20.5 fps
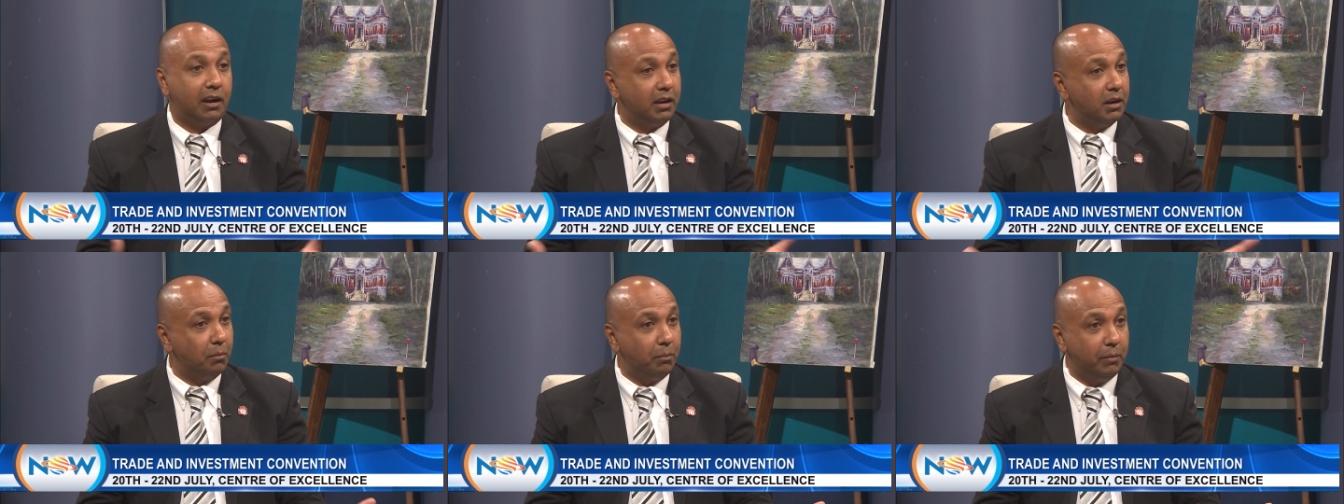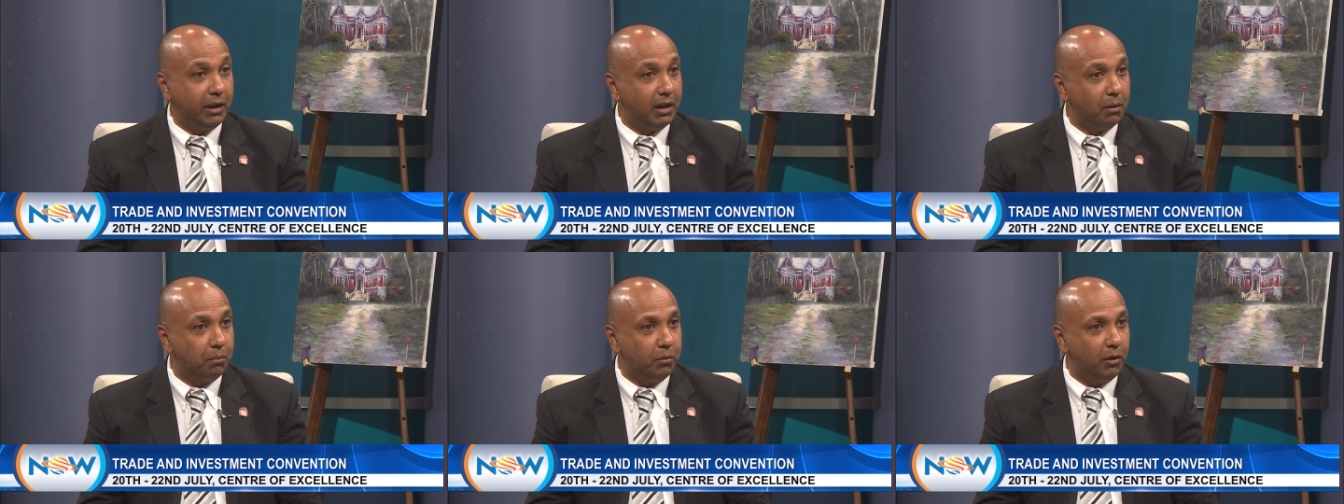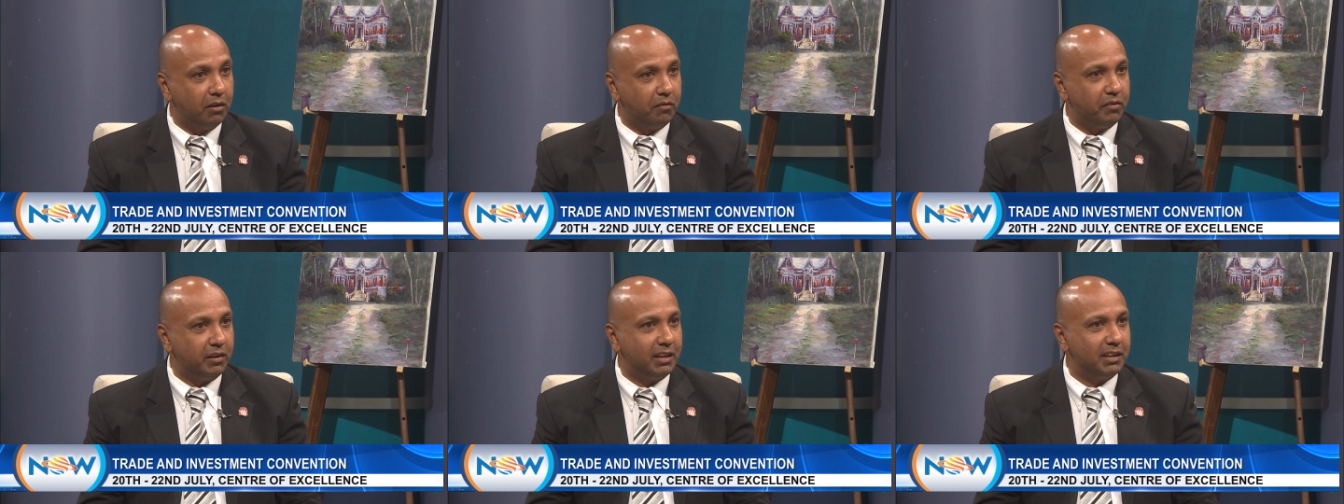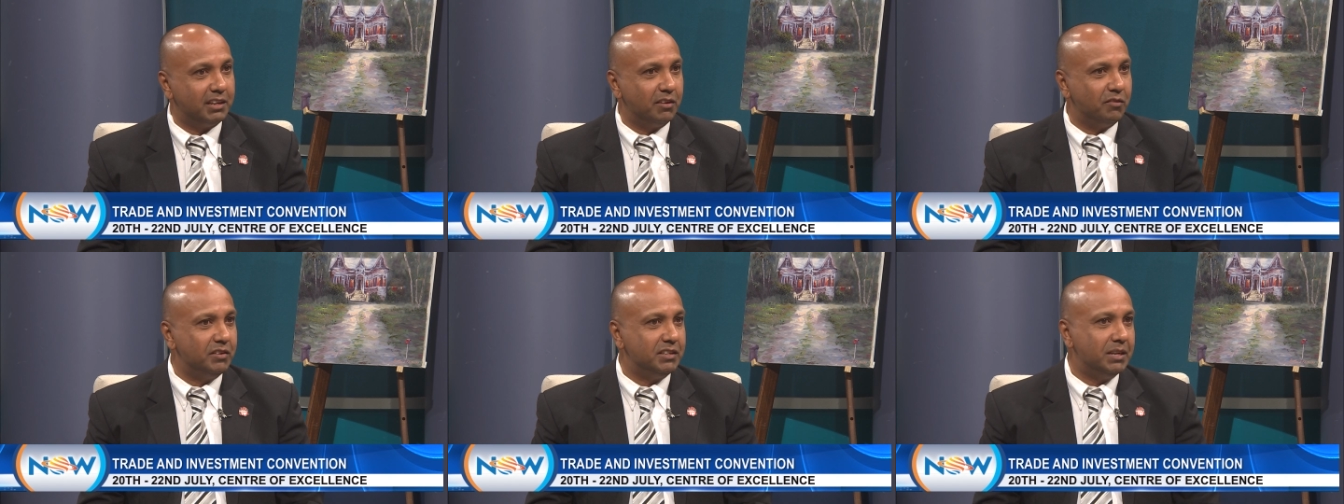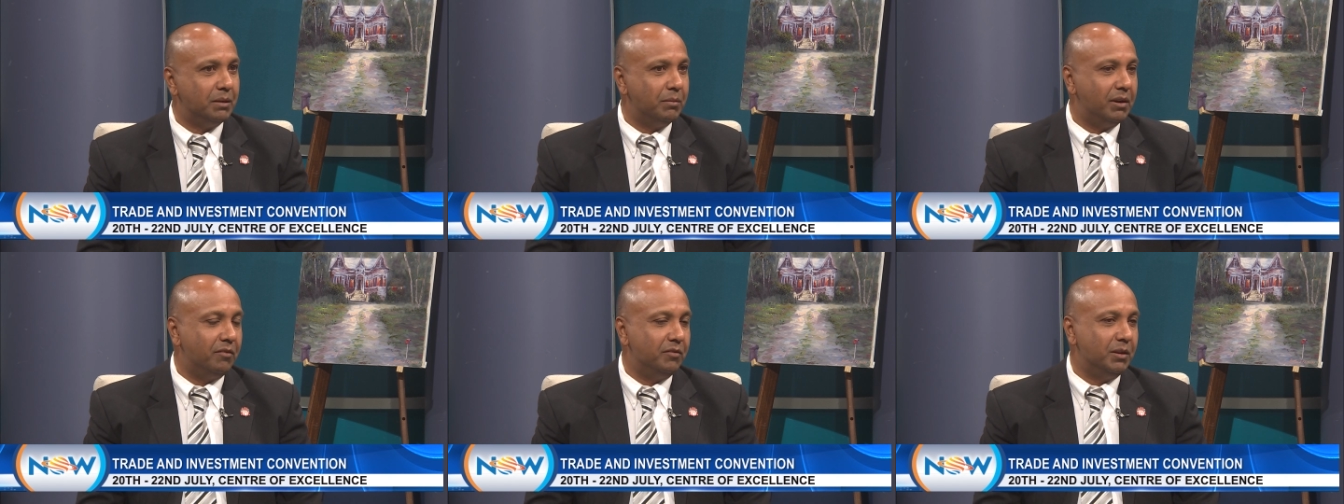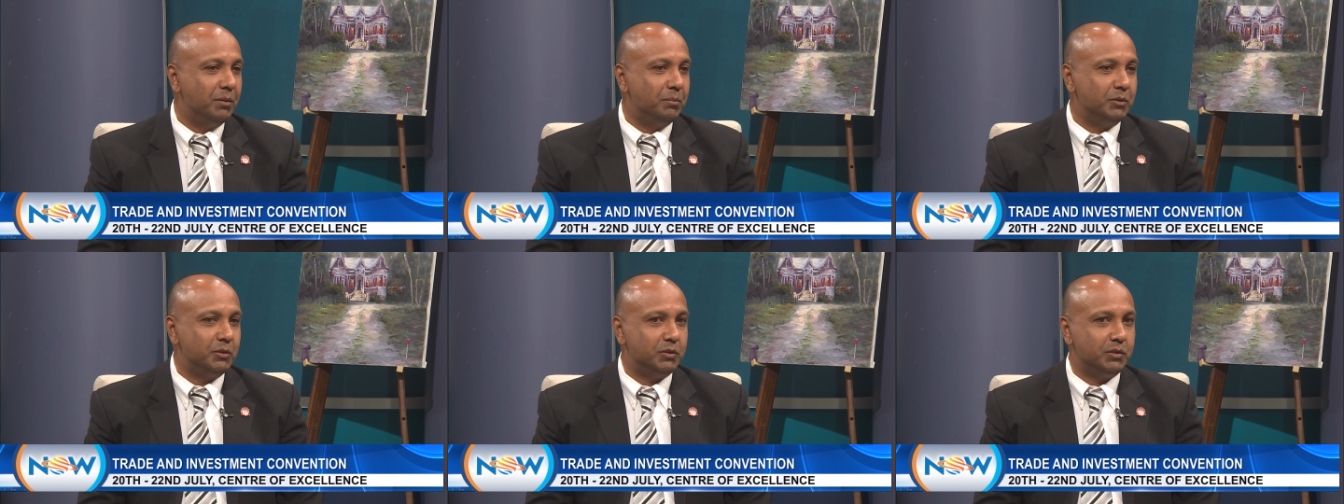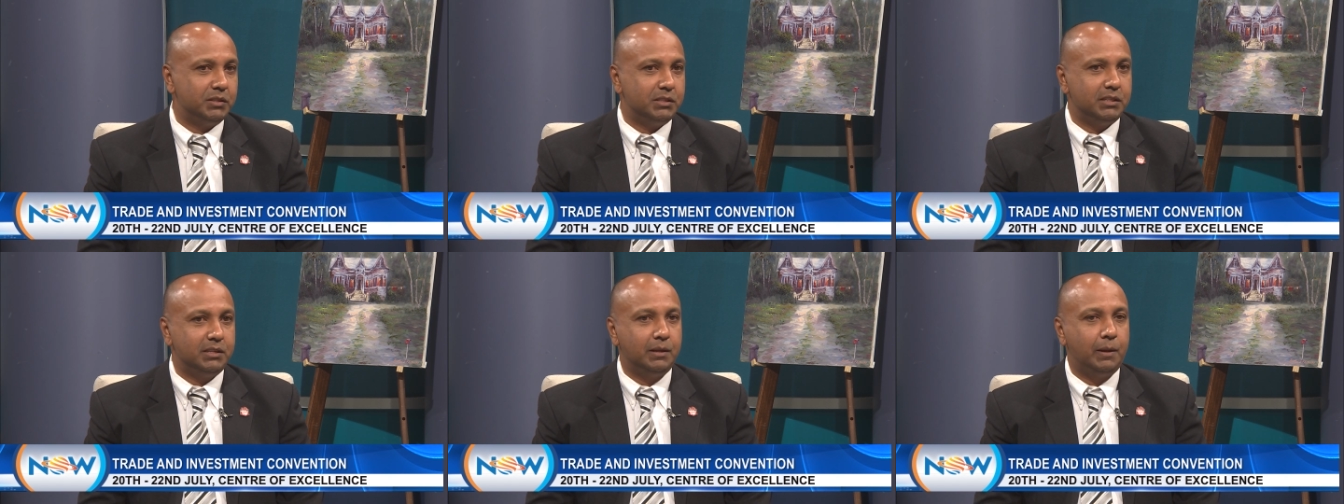am going to make a plug for that every time I have the
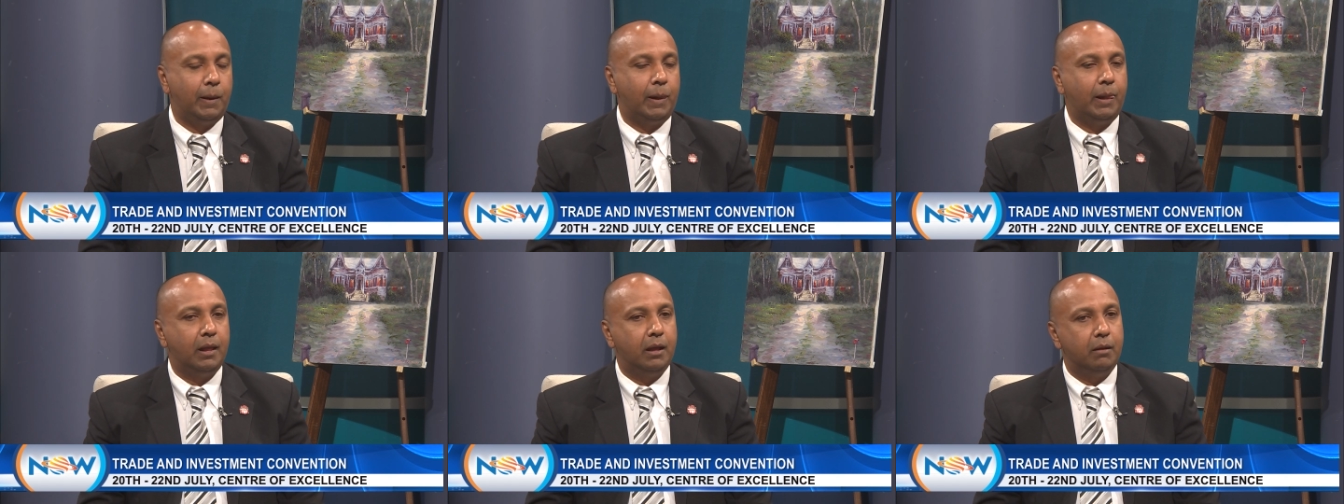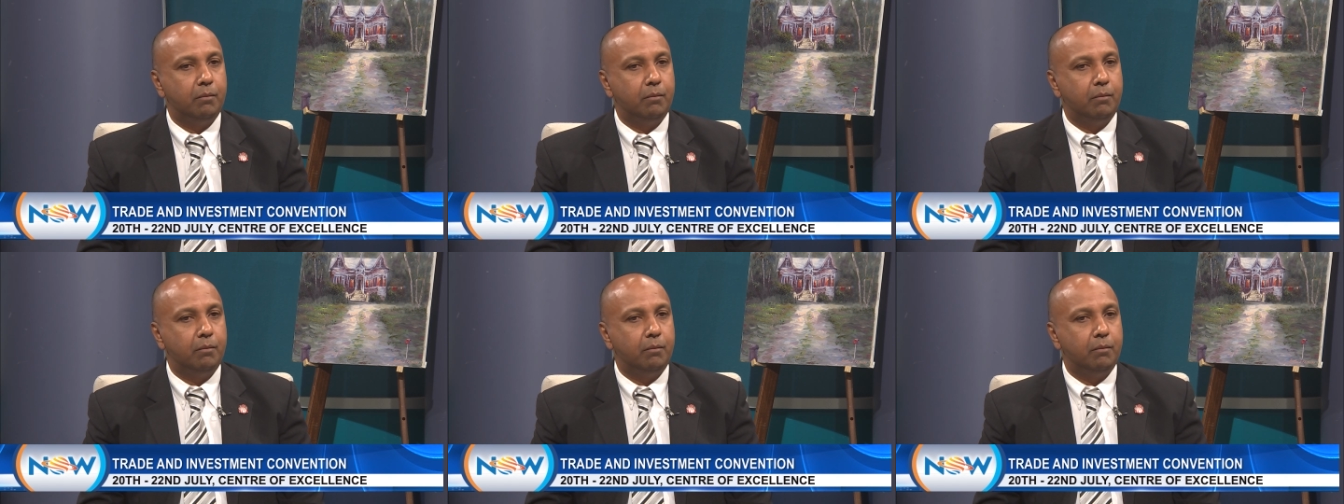opportunity.